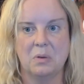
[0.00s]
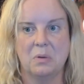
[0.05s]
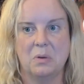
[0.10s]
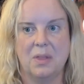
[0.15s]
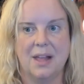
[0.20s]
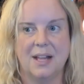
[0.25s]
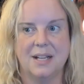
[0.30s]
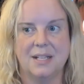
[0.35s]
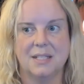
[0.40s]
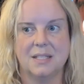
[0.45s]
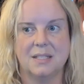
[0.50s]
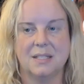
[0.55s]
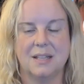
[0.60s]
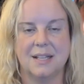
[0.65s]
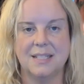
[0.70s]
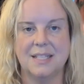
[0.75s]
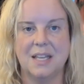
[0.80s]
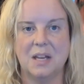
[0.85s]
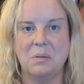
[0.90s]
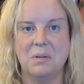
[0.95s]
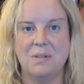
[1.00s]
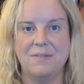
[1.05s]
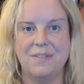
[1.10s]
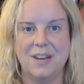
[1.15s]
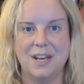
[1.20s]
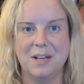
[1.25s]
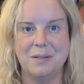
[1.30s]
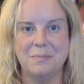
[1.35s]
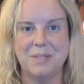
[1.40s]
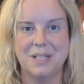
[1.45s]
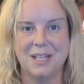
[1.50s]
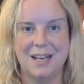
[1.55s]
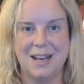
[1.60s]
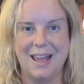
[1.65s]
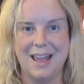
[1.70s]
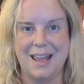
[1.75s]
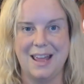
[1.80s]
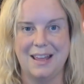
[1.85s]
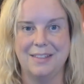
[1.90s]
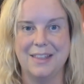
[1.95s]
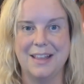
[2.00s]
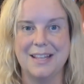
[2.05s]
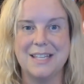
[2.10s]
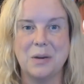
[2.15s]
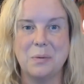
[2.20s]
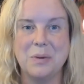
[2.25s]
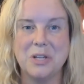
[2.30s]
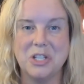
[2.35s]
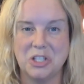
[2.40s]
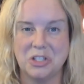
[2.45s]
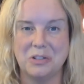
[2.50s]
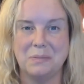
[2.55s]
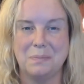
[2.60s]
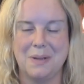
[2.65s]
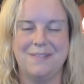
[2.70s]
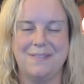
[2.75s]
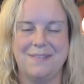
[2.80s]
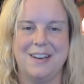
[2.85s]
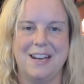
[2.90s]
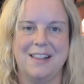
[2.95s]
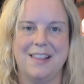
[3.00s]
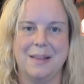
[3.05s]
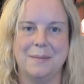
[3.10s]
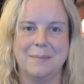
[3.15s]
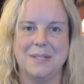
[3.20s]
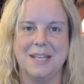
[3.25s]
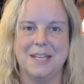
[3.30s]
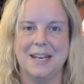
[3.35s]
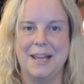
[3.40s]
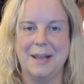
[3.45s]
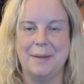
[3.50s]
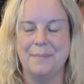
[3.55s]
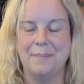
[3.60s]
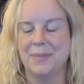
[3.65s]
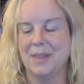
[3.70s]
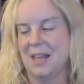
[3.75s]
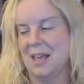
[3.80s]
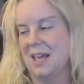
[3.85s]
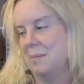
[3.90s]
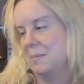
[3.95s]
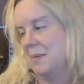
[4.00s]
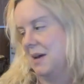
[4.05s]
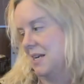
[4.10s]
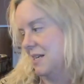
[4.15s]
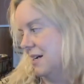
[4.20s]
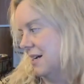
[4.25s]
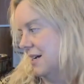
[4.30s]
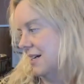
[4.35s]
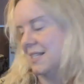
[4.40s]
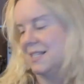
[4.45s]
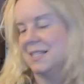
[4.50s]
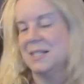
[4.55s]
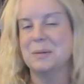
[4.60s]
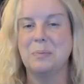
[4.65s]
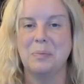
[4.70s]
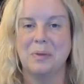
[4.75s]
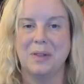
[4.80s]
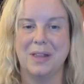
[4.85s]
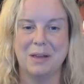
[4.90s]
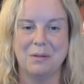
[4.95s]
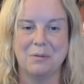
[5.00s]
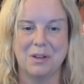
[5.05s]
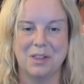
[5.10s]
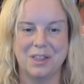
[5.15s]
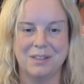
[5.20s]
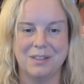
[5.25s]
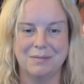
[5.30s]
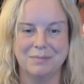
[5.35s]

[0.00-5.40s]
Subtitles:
Well, that's how we feed them today. That's how we should be feeding them today. And my dog is playing with.